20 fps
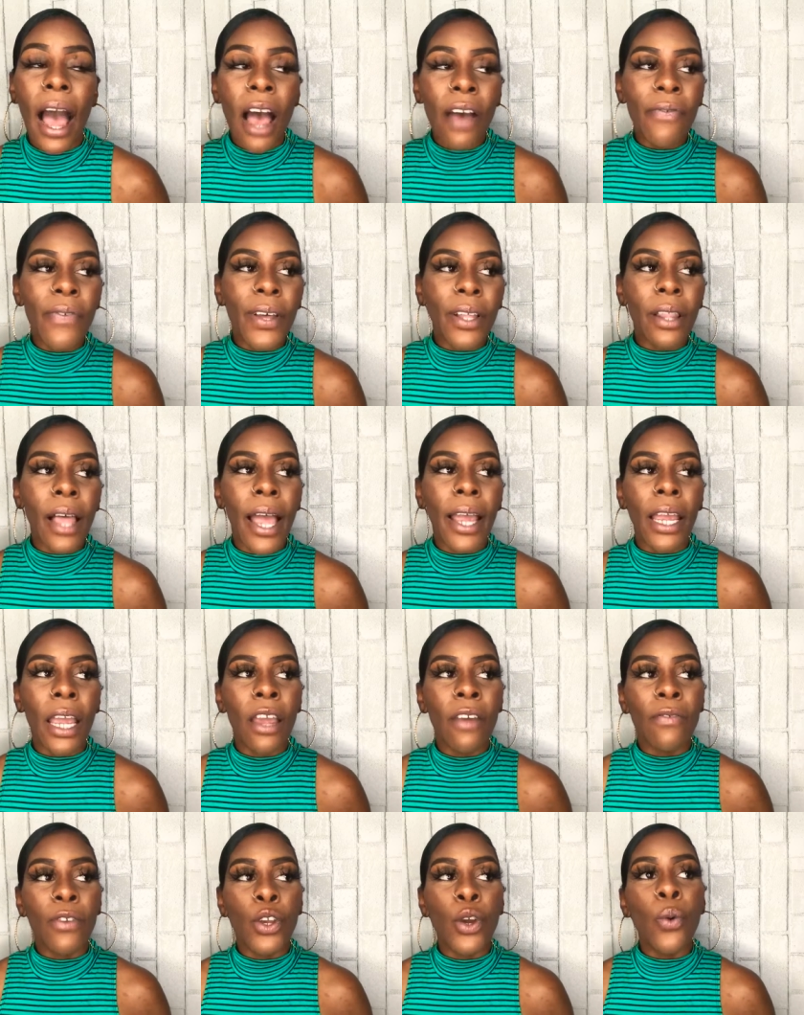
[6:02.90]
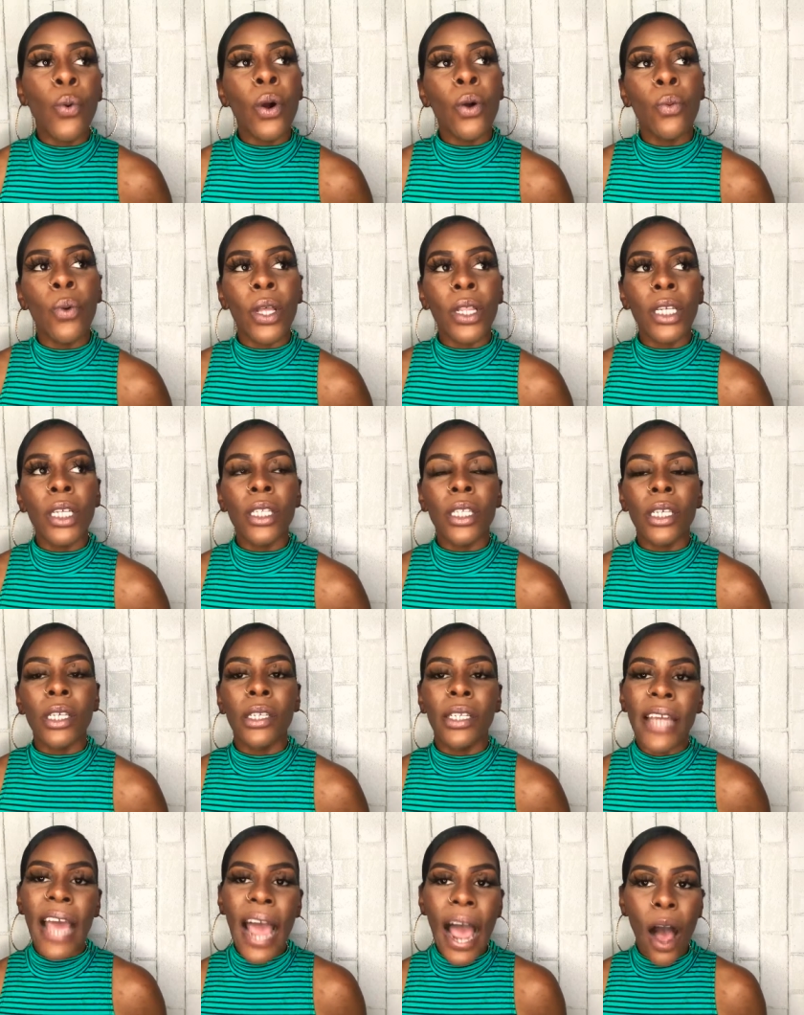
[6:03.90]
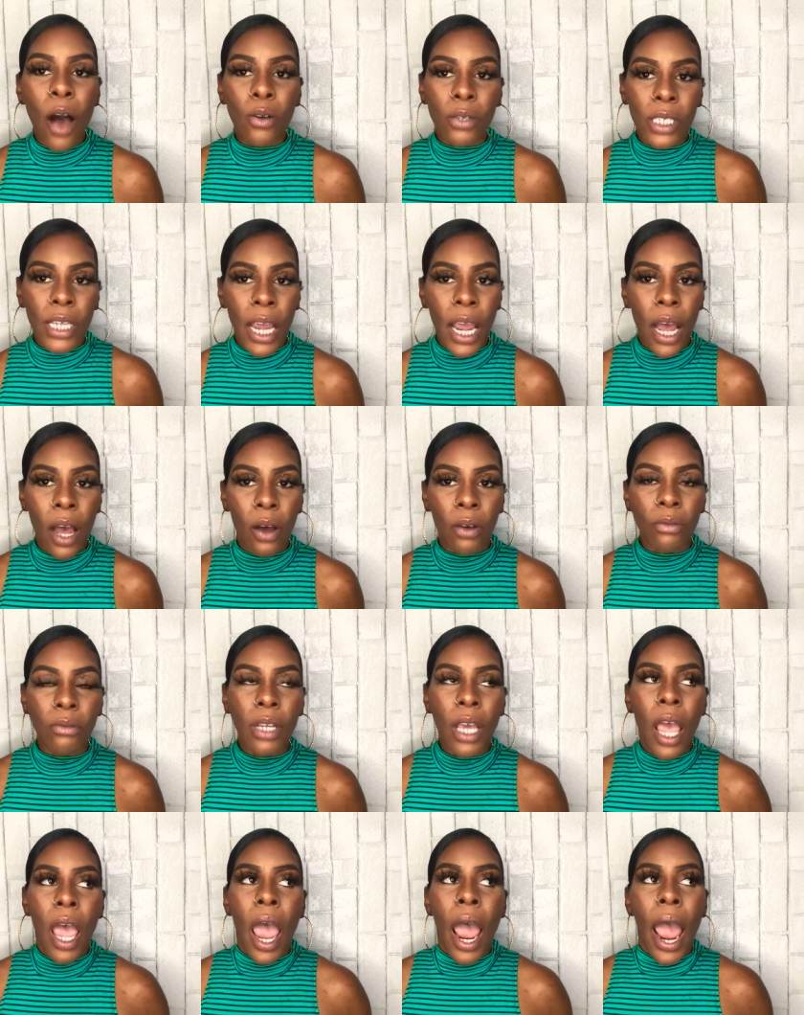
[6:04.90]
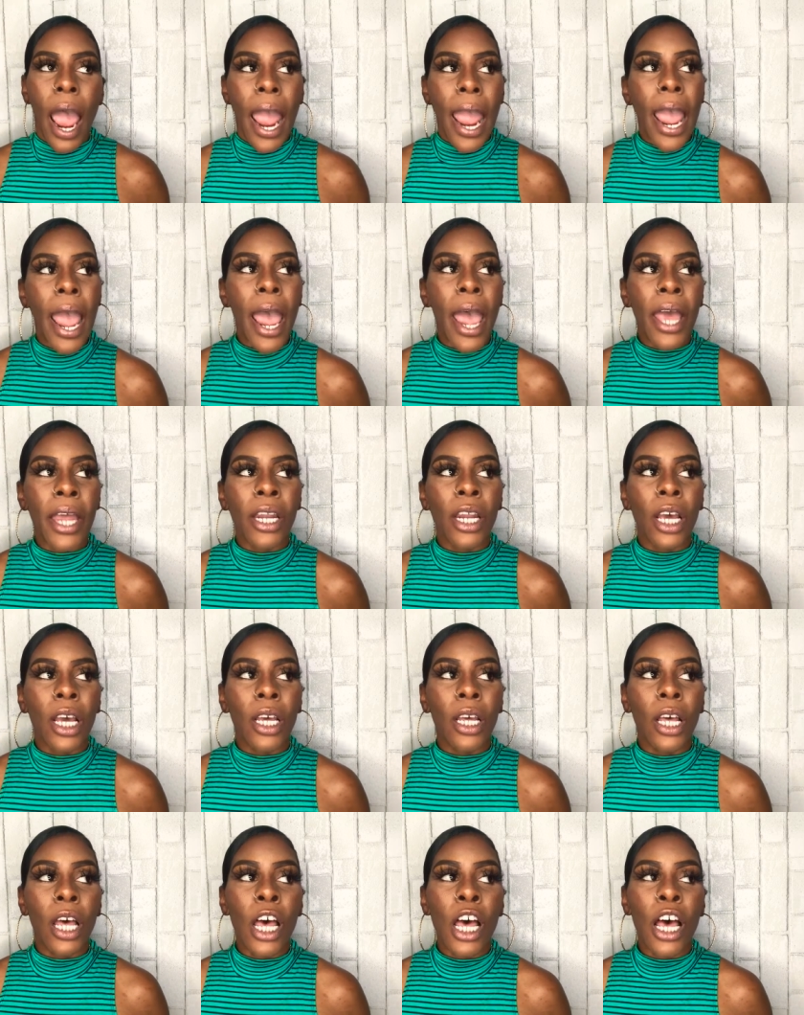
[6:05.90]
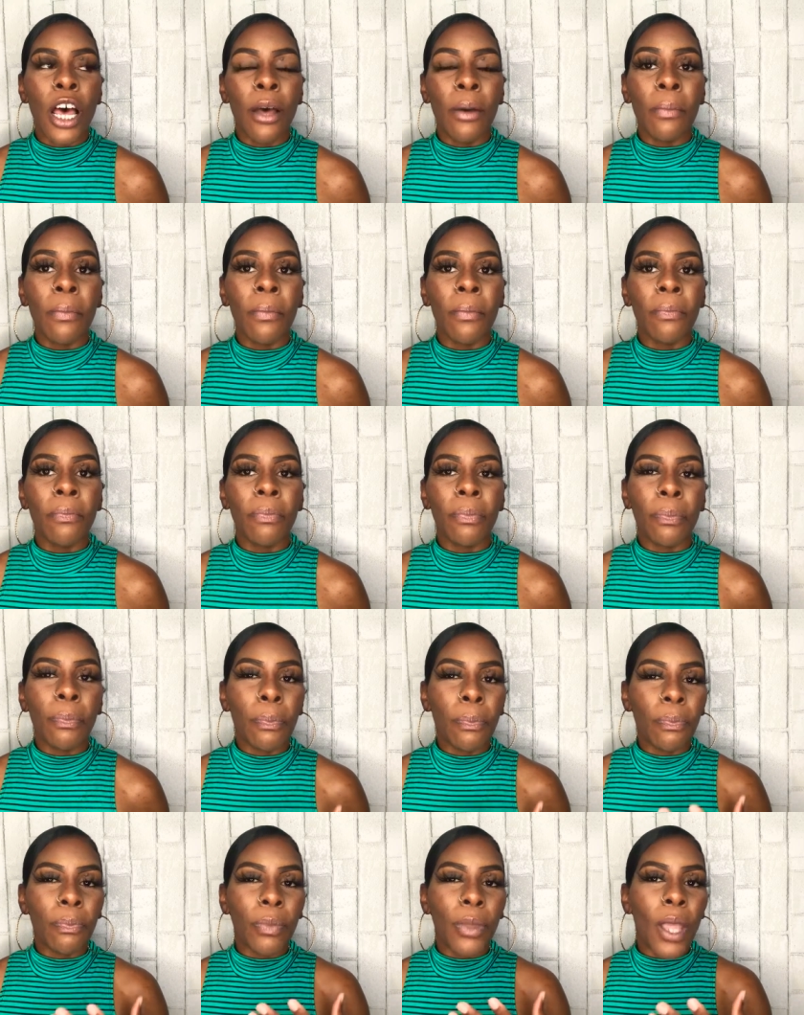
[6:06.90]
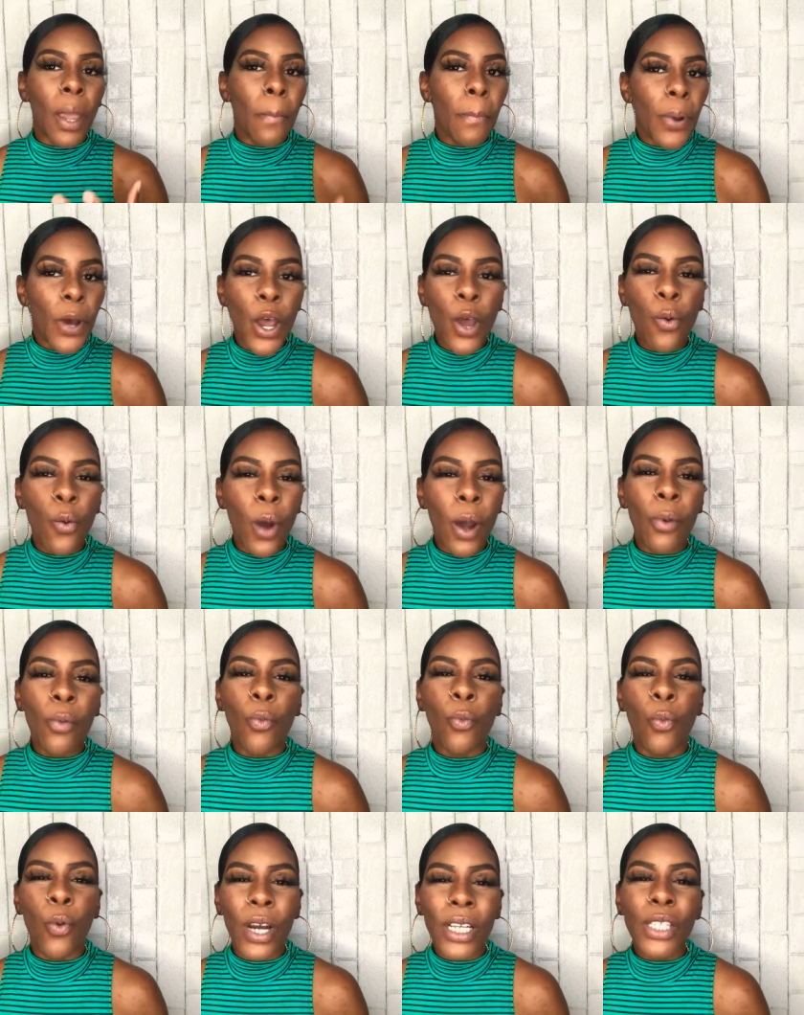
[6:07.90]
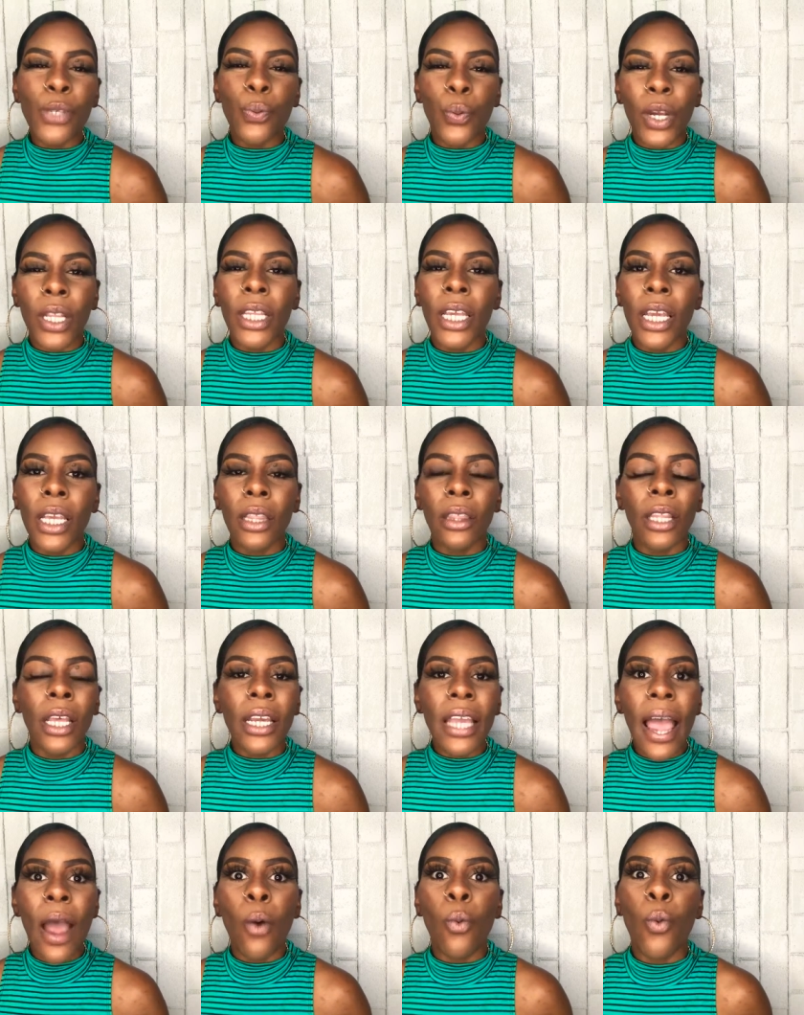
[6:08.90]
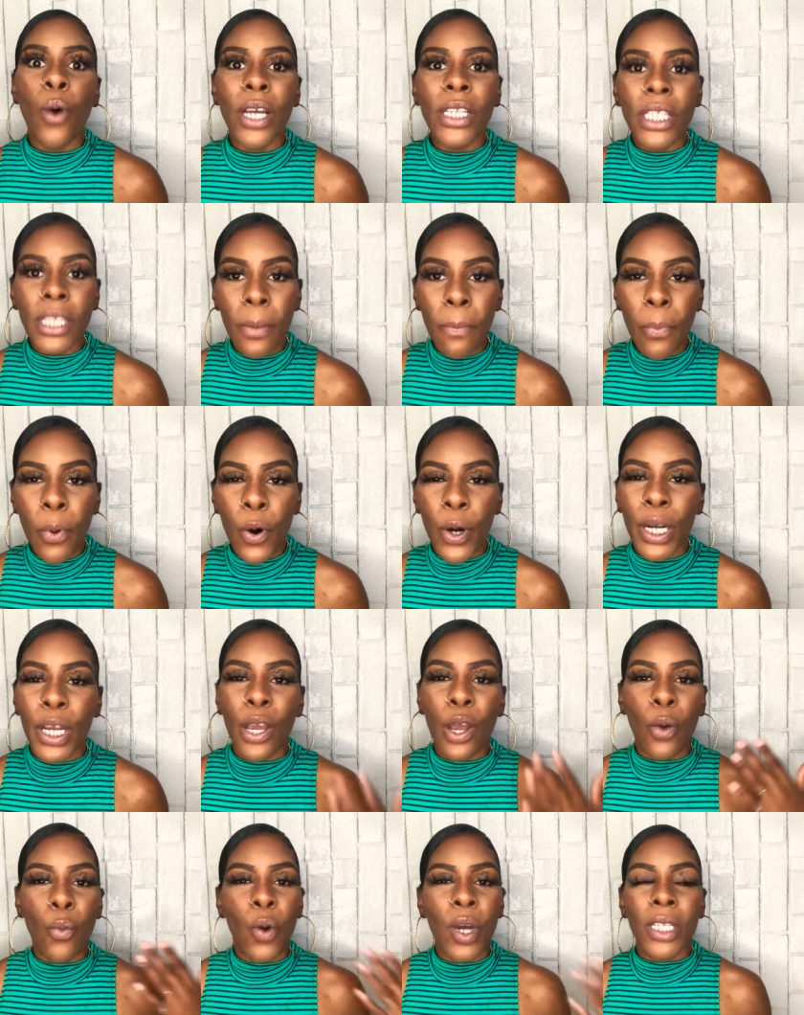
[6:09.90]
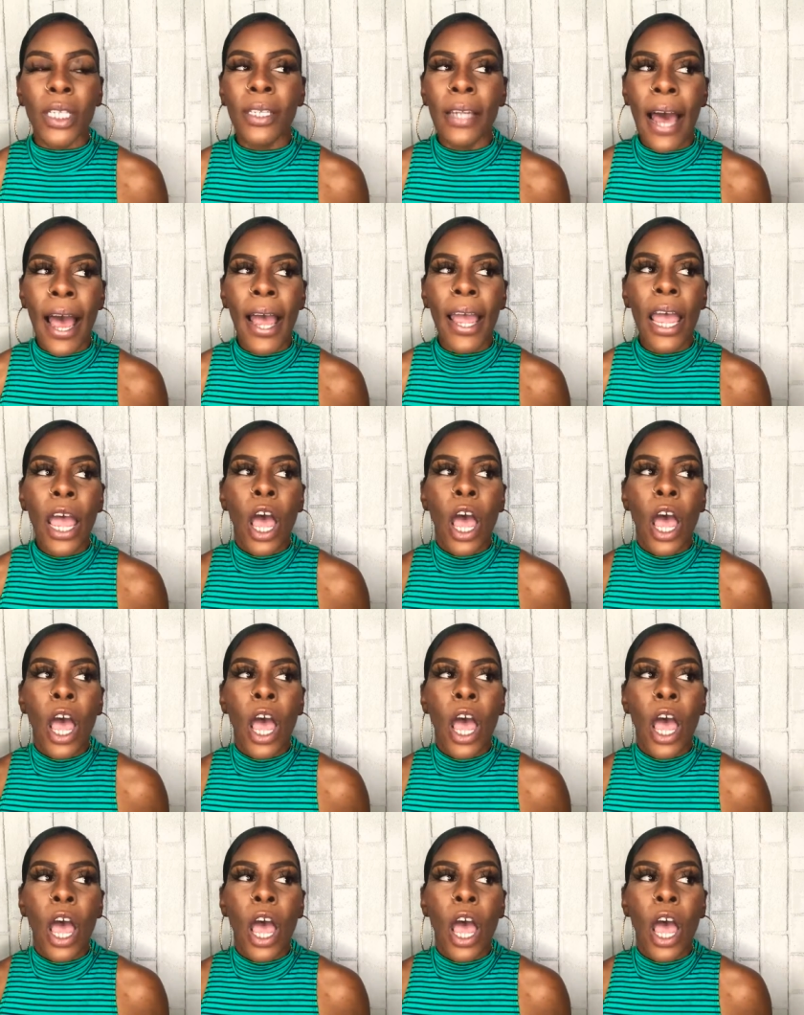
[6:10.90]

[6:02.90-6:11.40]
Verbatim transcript: I feel like if you were really to dial down and um put what what's really look at what's important and what's not